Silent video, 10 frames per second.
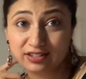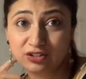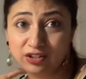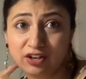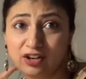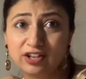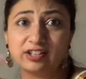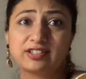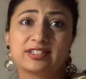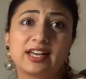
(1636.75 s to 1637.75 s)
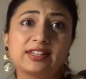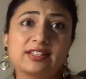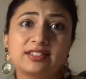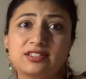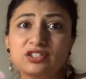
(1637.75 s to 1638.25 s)
You're not going to understand
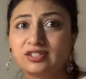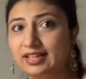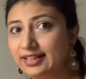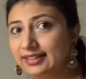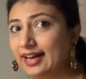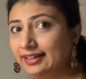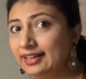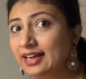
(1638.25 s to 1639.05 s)
this just like that,